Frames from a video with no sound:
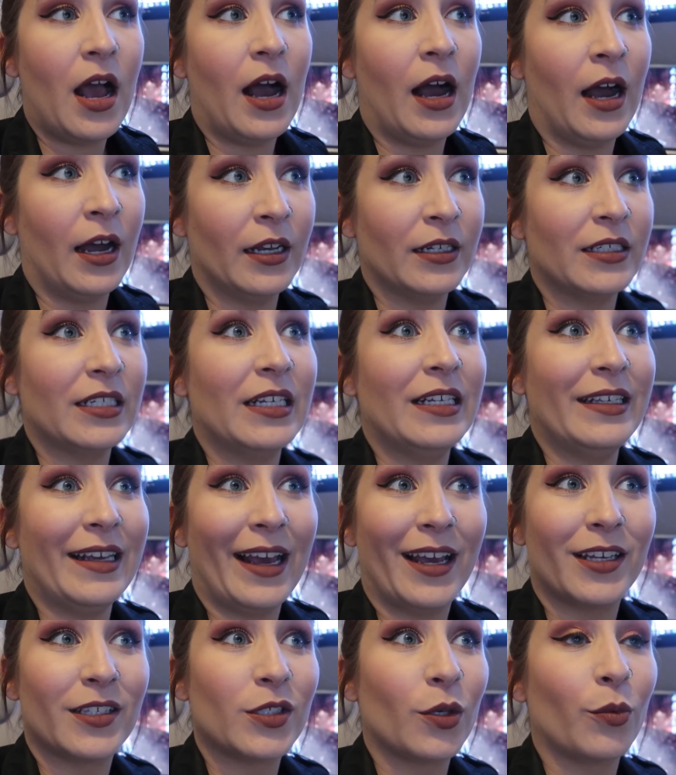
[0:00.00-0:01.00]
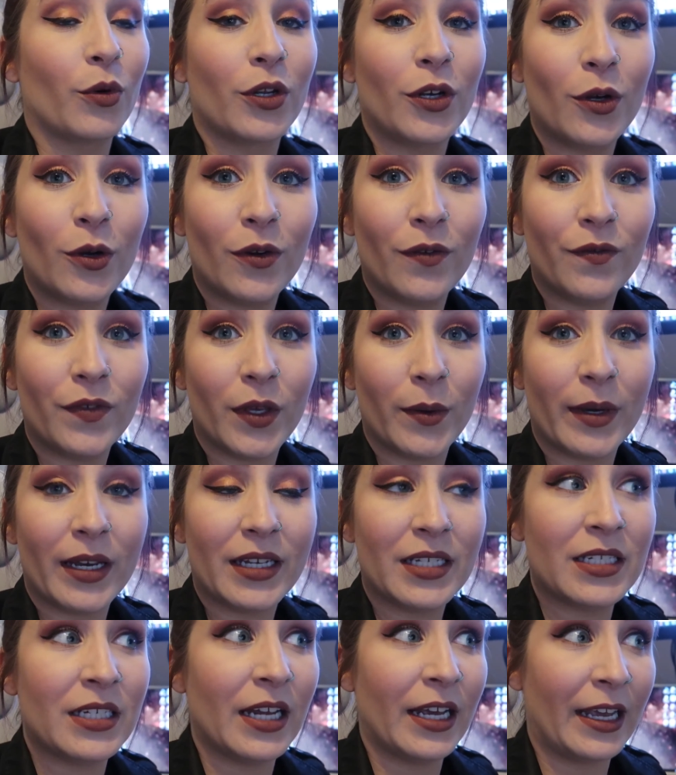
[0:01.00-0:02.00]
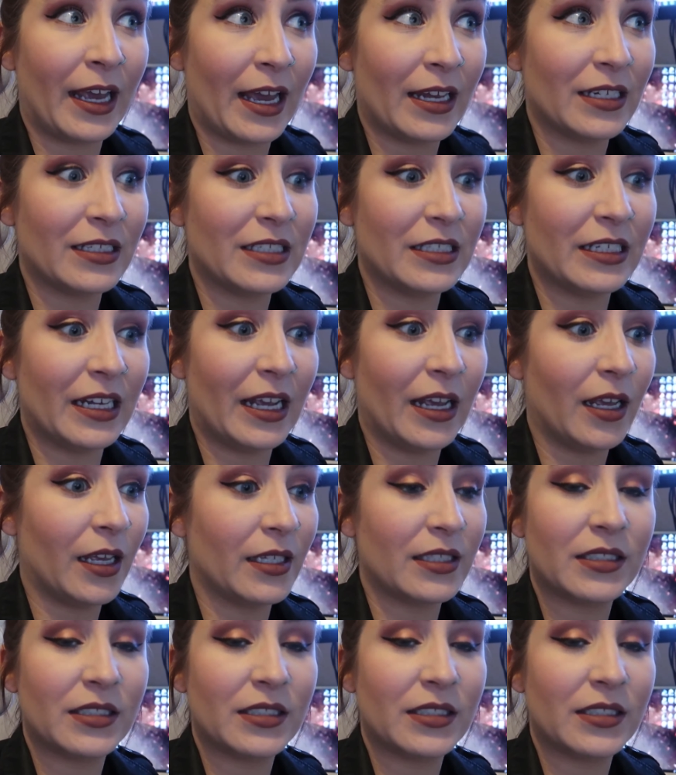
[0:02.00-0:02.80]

And yeah, so we're gonna go and view it again today.